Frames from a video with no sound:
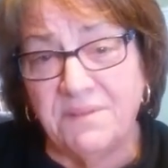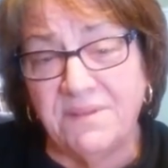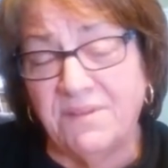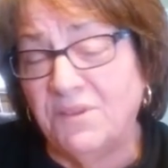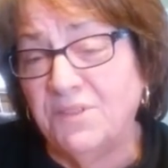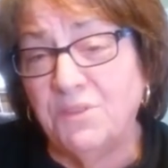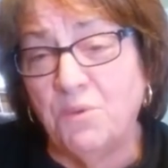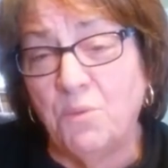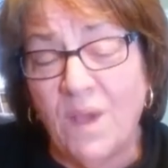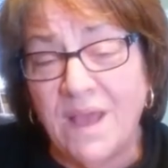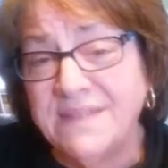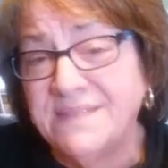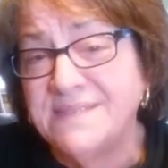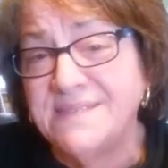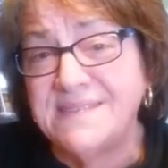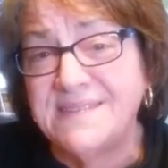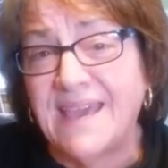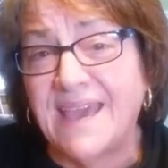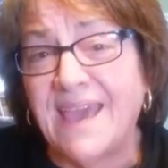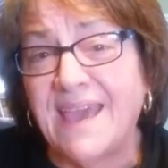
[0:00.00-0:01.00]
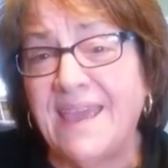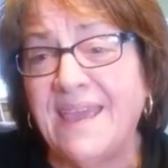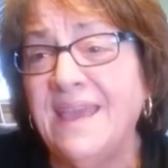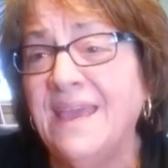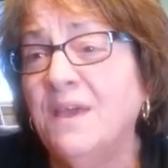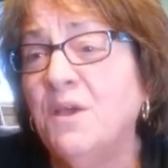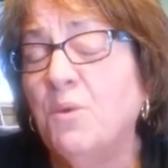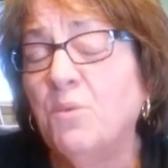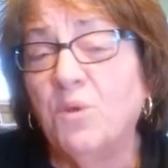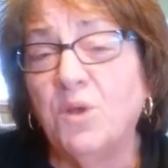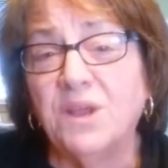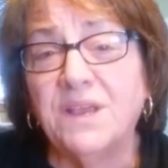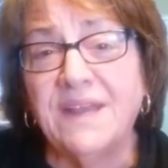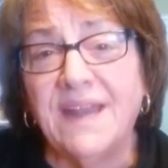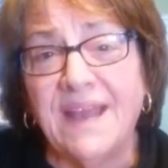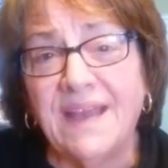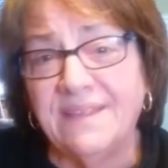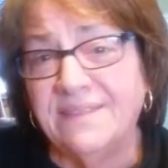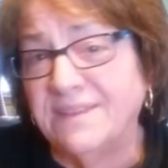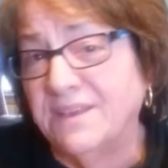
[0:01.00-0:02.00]
on the Wednesday, working
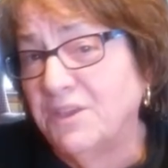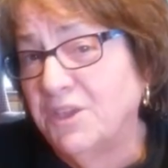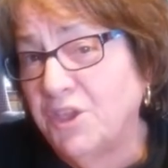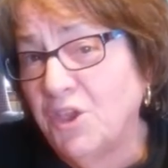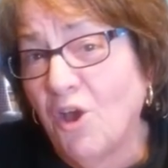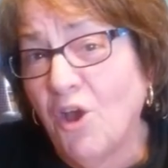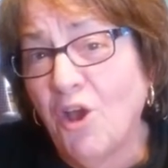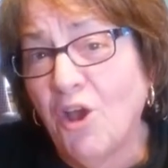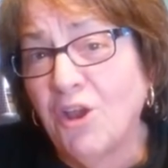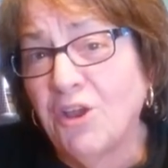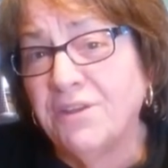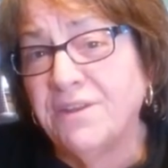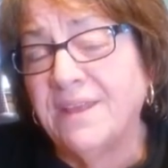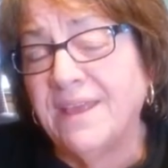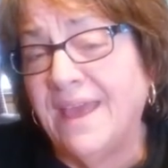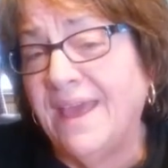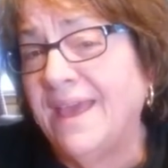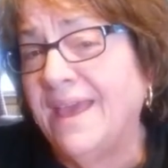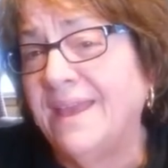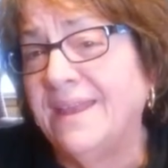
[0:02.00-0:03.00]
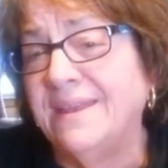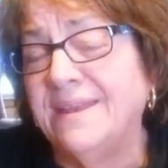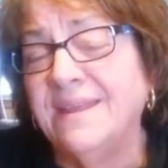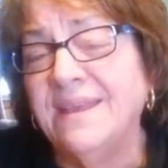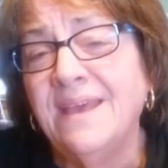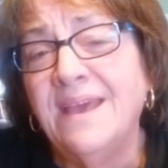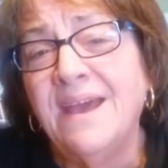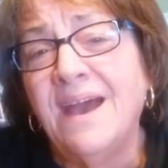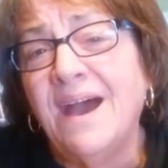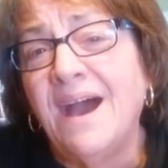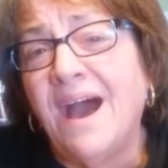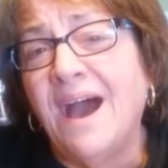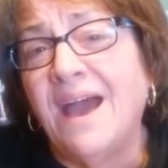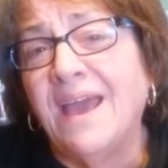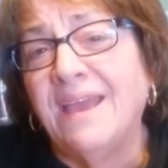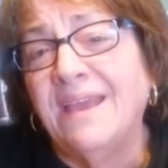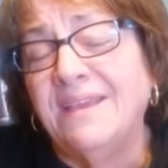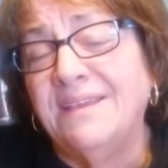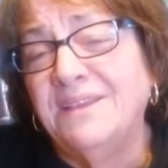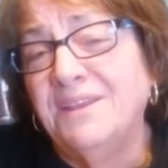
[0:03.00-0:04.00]
out in the yard, and
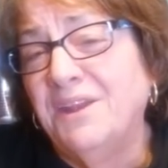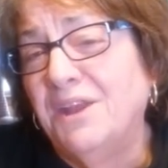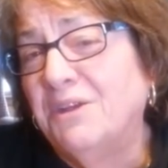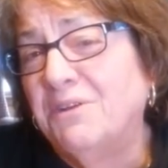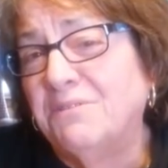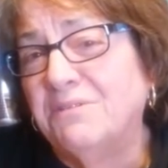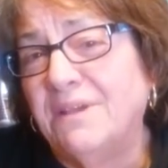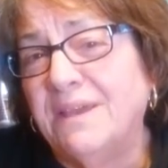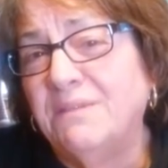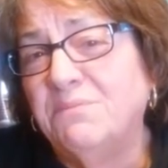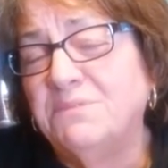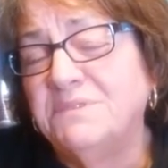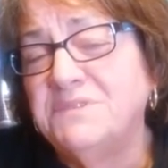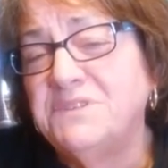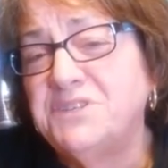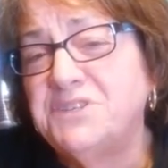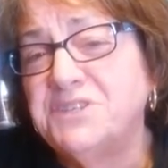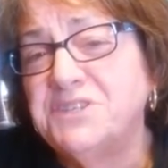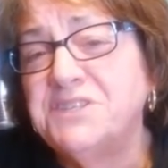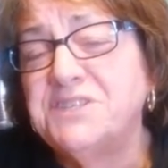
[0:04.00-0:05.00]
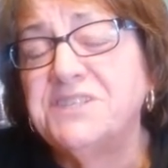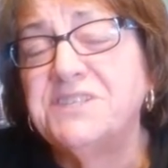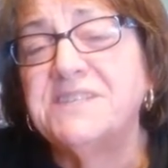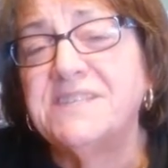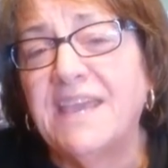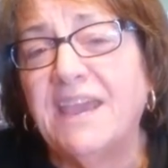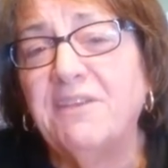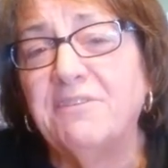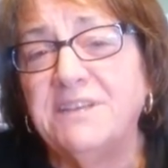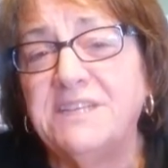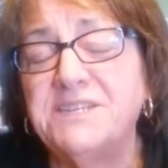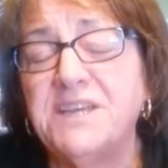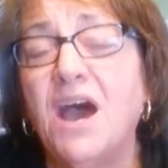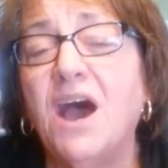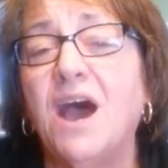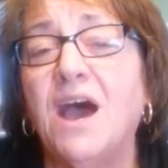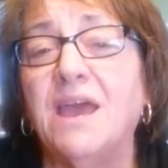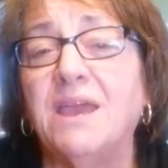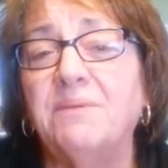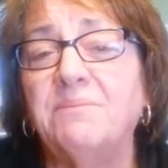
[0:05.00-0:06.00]
it was just a scary
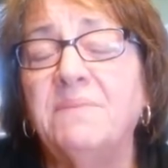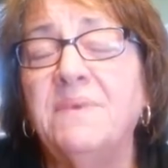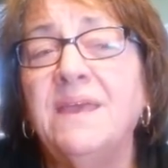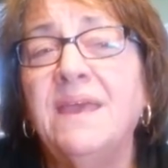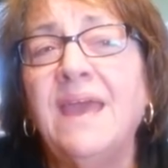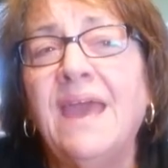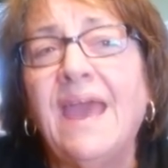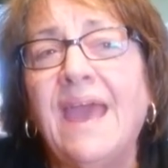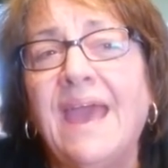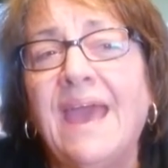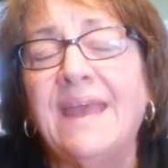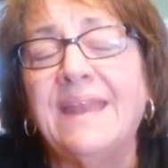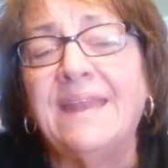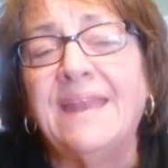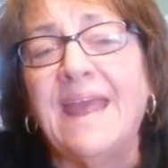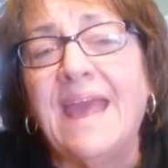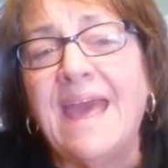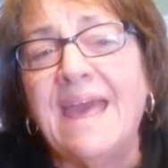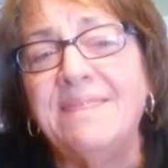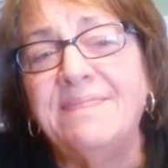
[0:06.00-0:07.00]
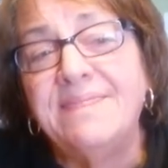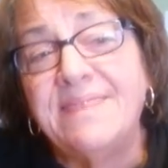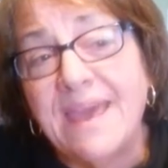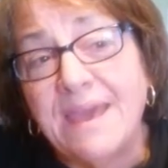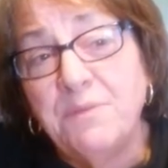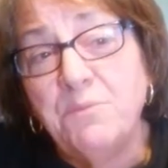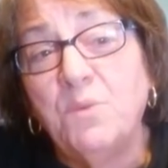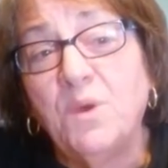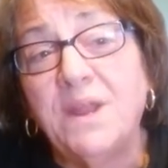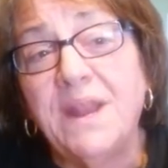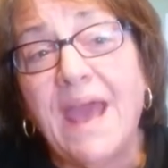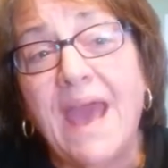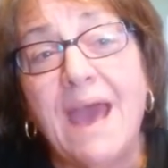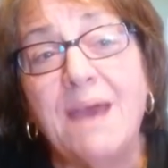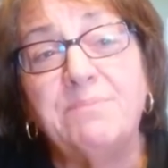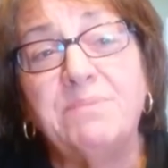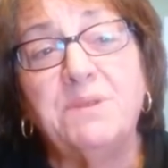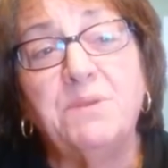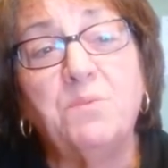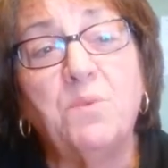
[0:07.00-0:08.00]
time. And then what
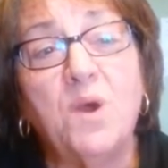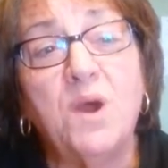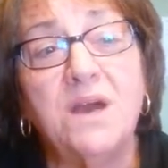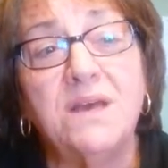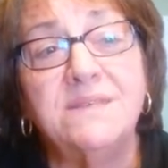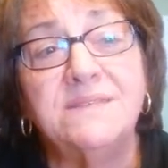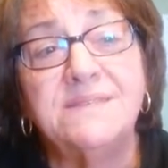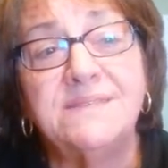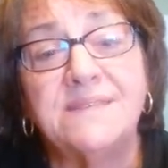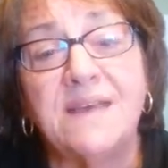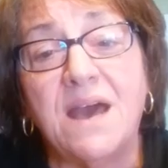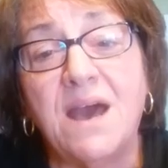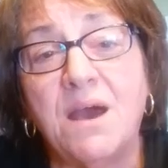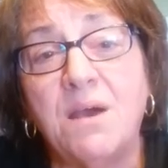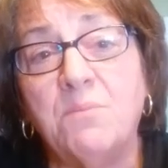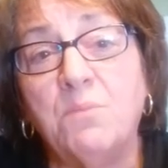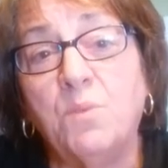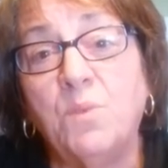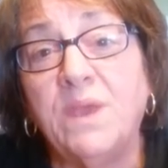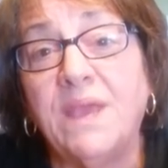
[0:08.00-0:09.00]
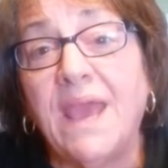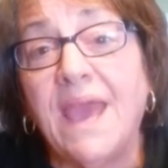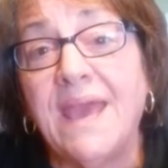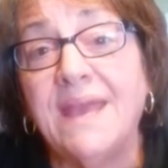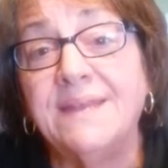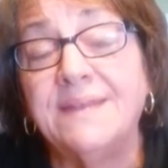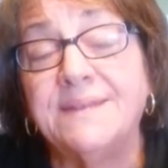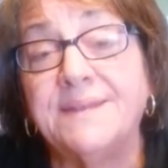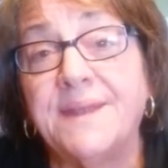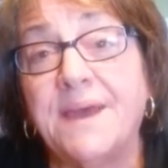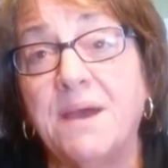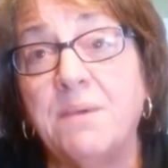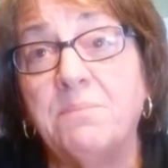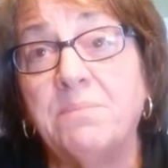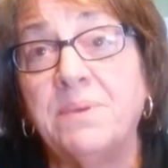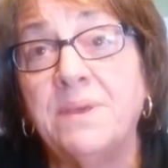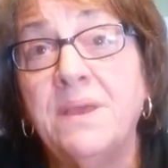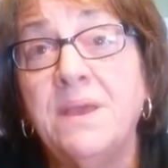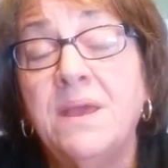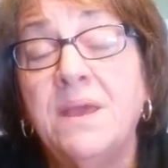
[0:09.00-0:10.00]
happened was we ended up,